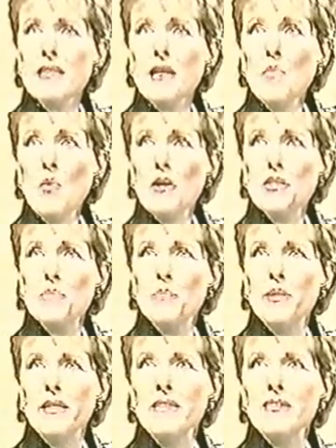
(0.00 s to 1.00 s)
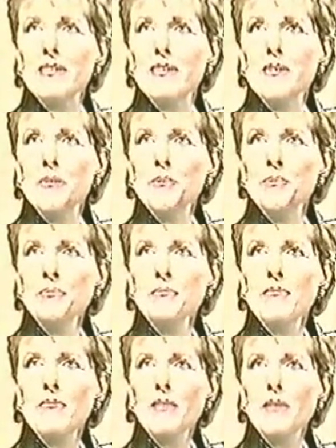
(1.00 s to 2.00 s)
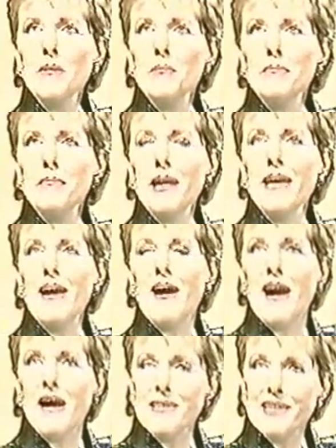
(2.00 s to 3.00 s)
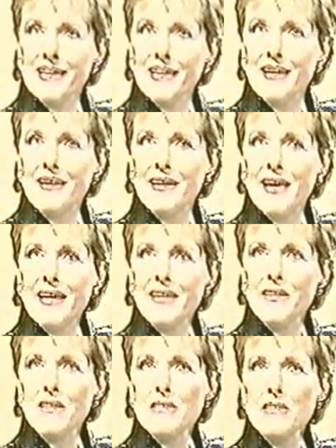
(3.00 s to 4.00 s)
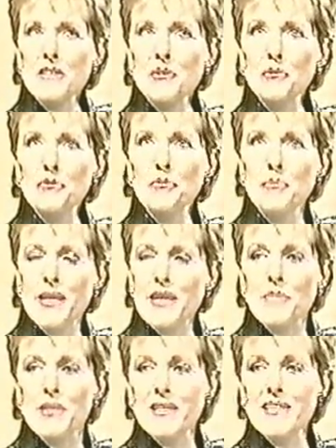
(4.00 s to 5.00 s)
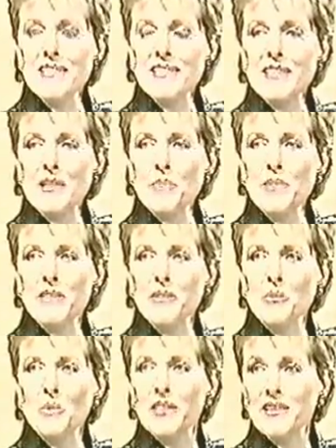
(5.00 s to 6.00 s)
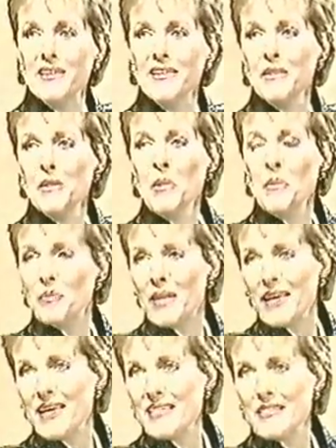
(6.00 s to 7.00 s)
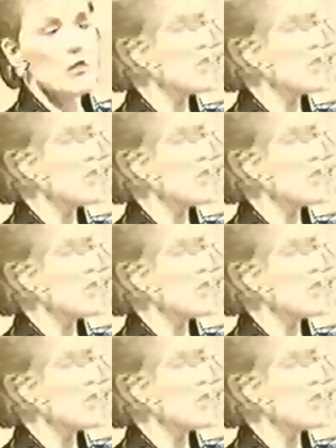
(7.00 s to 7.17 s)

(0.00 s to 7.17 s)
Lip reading: guess I was a bit. My aunt had a dancing school for many, many years, and I appeared in all her plays,